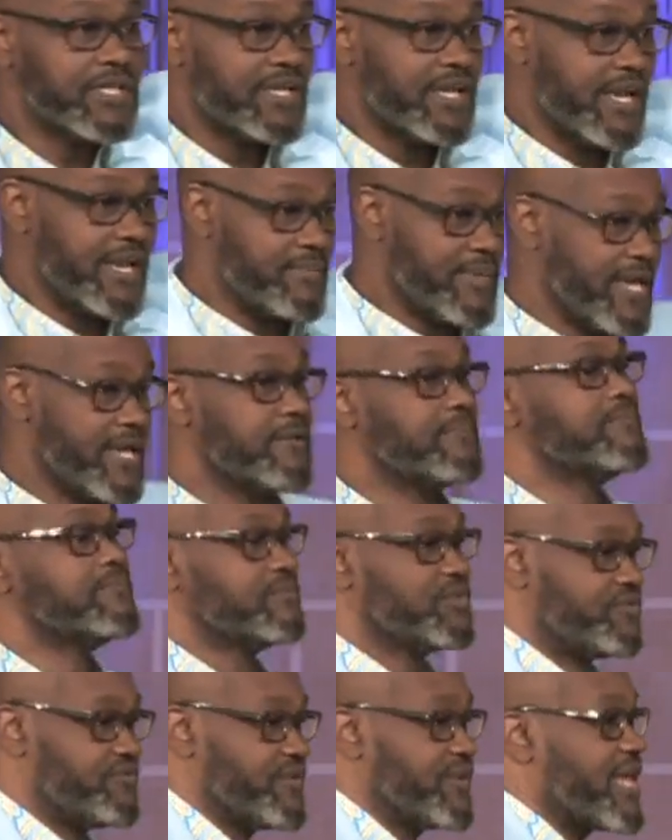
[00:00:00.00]
Amen.
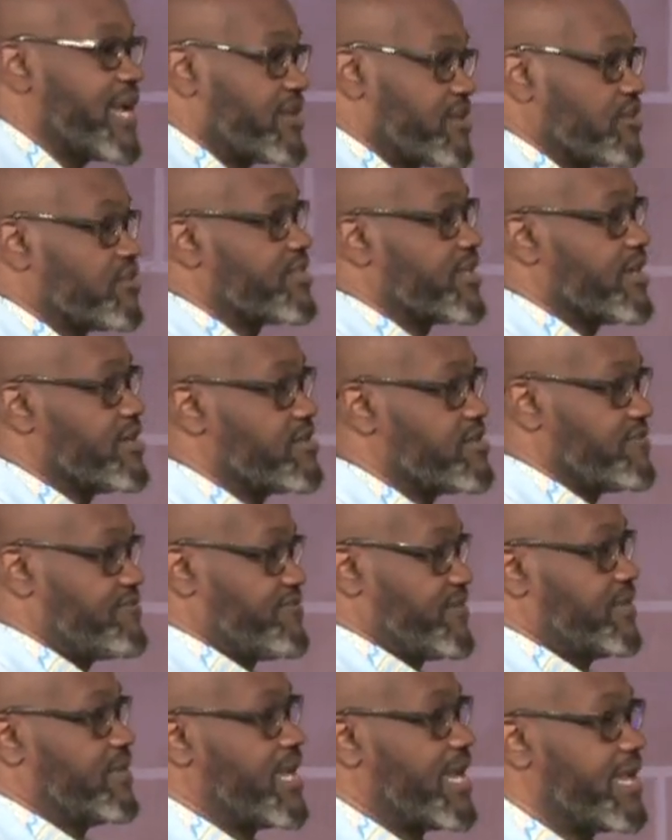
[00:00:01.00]
You feel like you're there. You
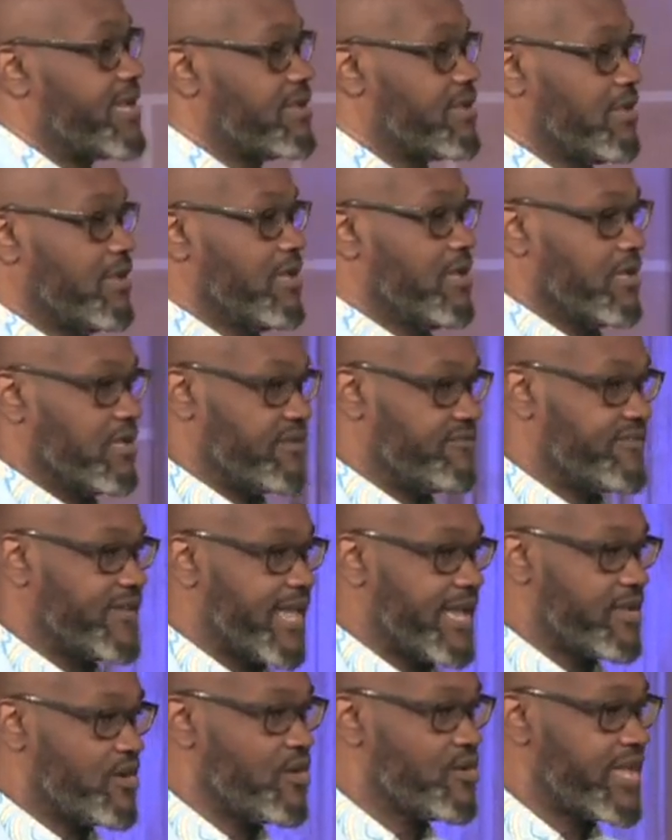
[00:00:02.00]
feel like,
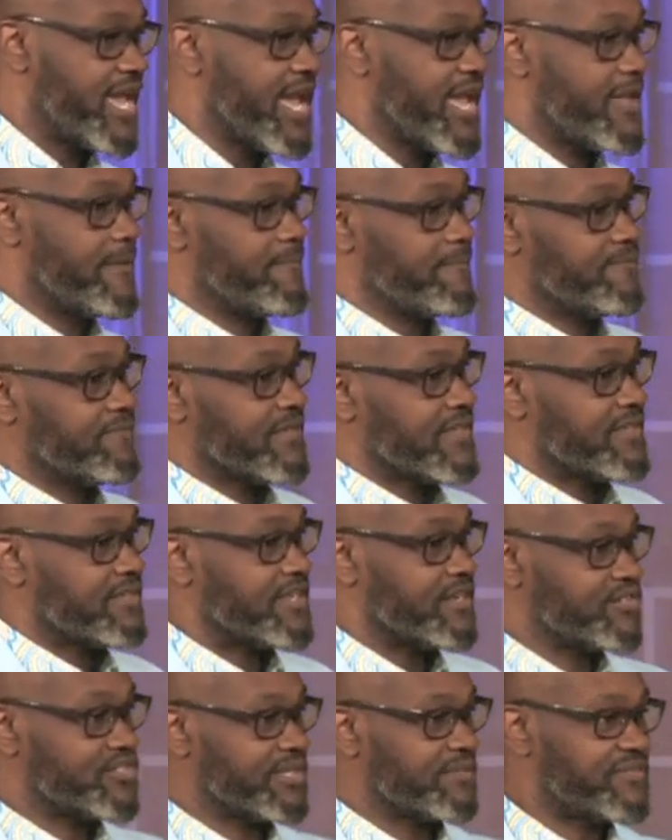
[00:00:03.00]
okay,
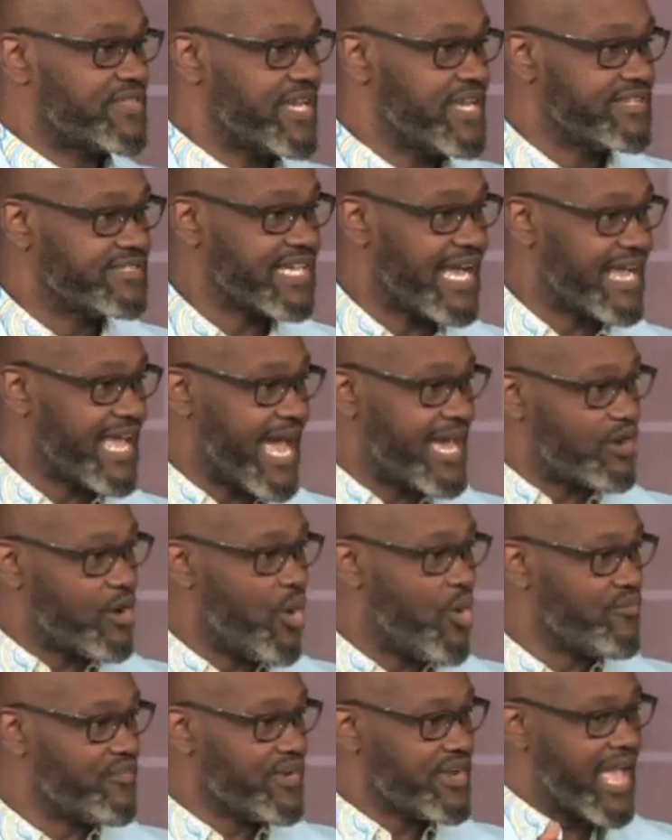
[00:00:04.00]
there are some things I got
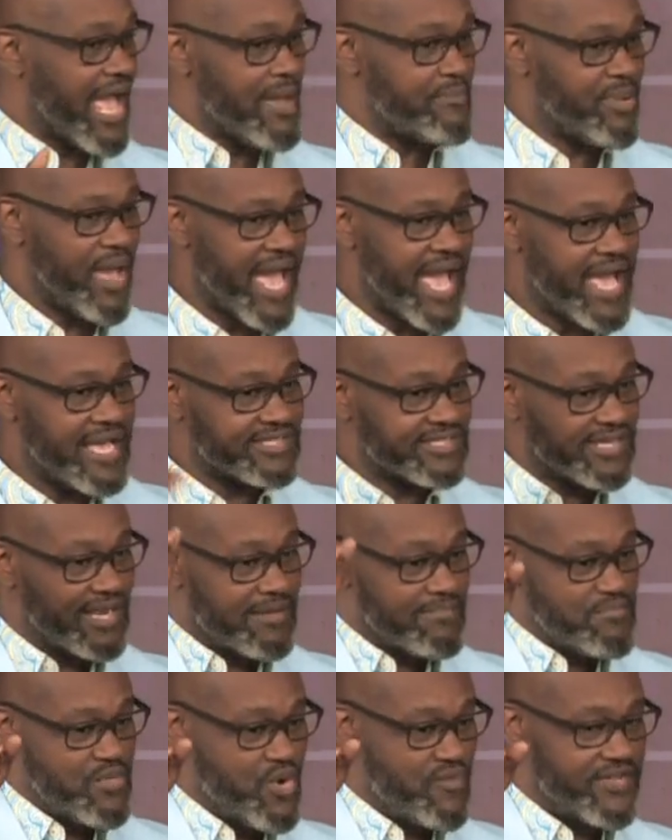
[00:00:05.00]
over, got past.
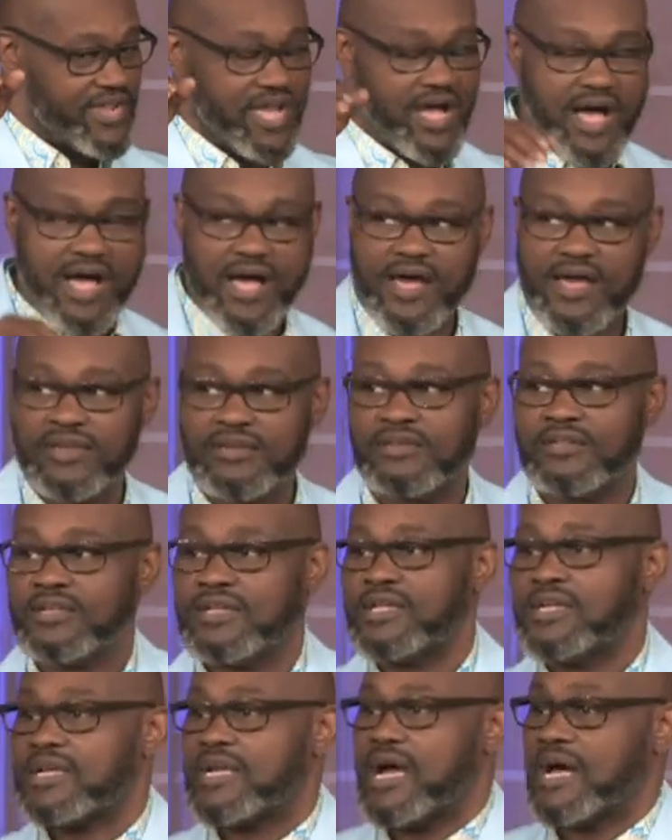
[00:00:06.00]
I'm moving on.
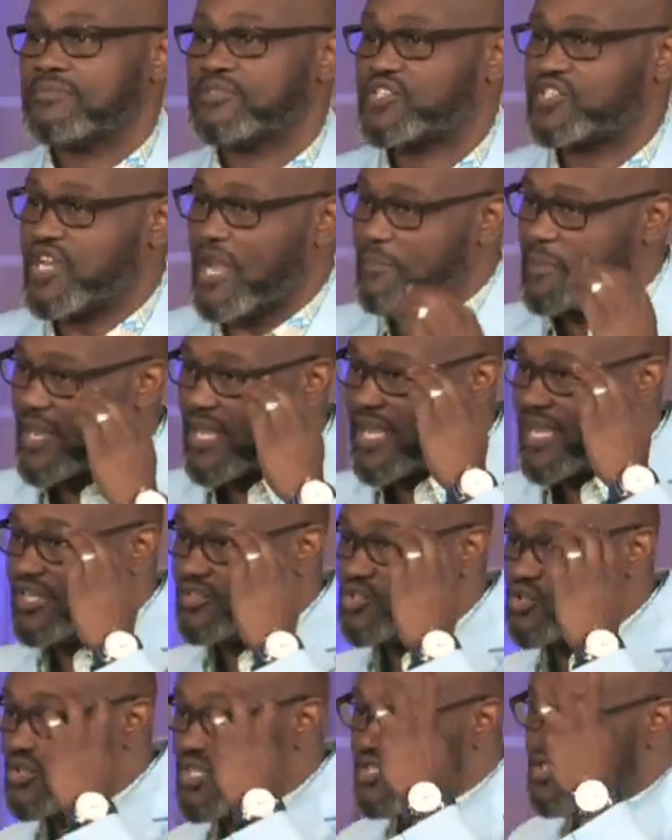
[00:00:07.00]
I'm stepping
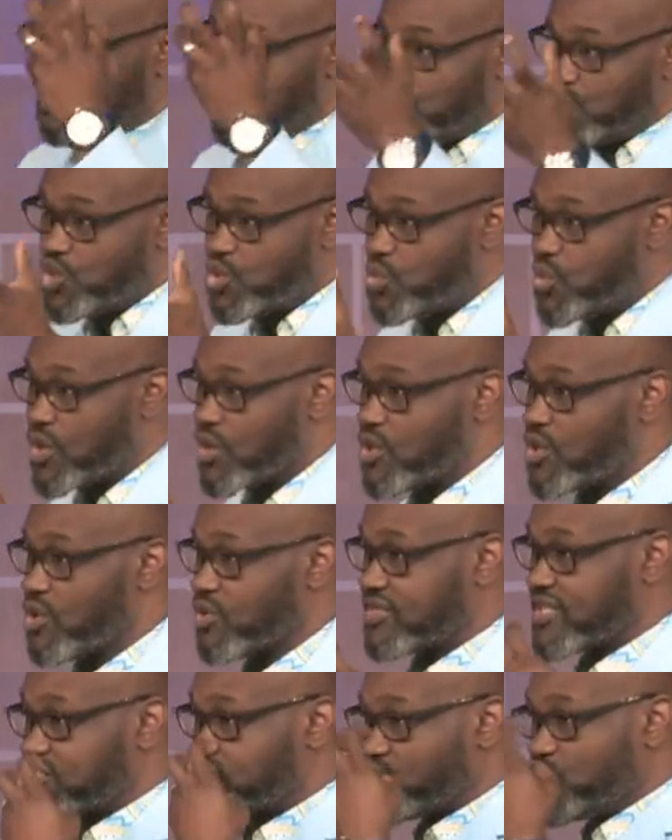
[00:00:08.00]
into this new
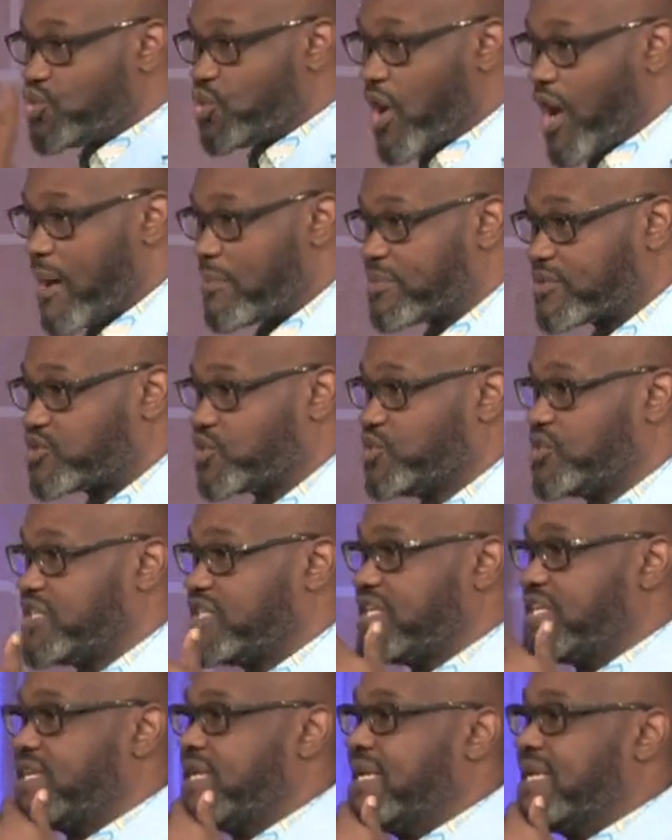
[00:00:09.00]
world, this new
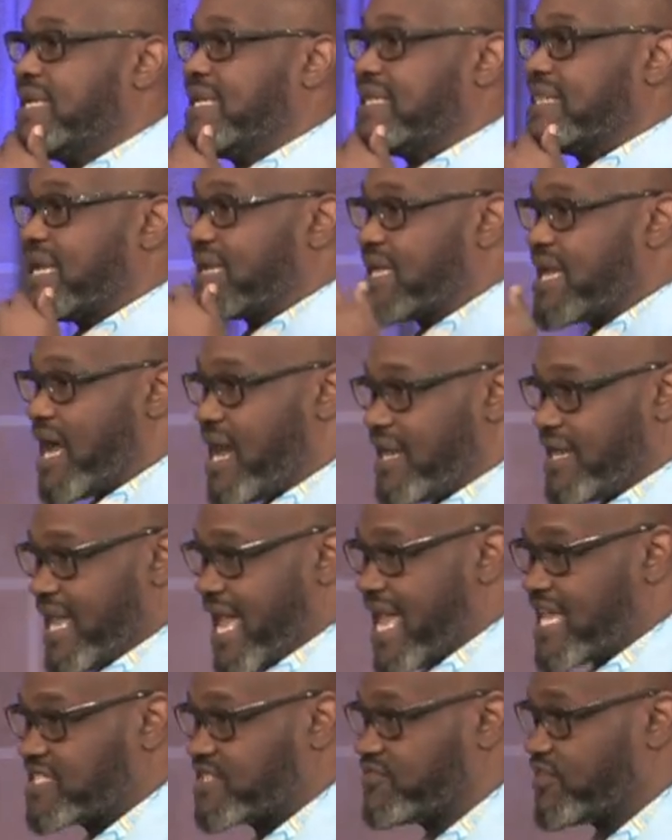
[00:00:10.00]
opportunity that God
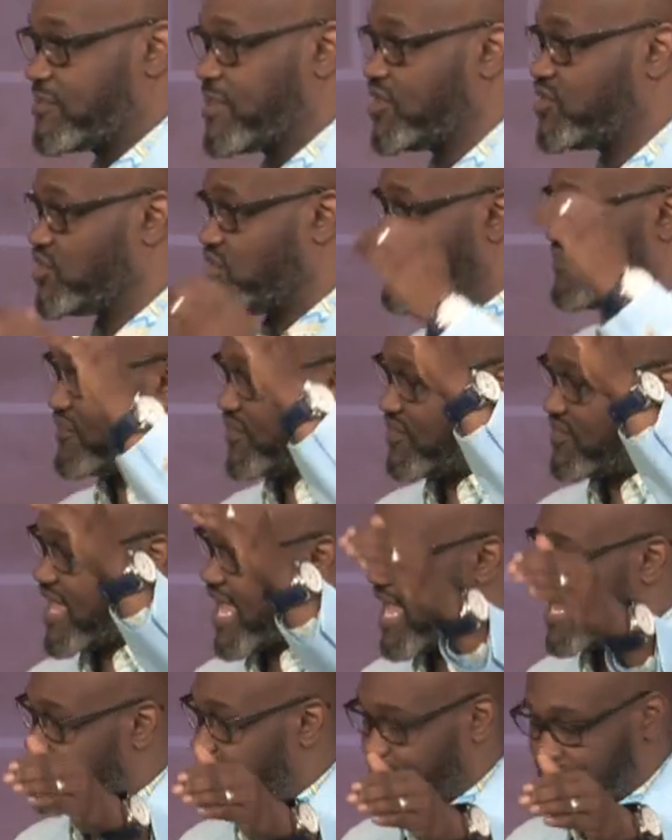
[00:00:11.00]
has for me. Do you feel
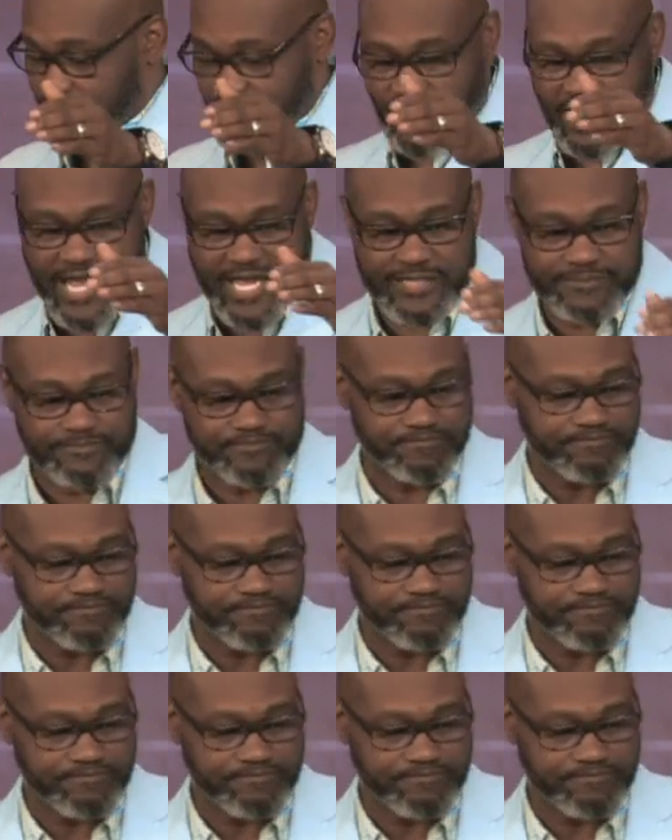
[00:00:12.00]
that? Right?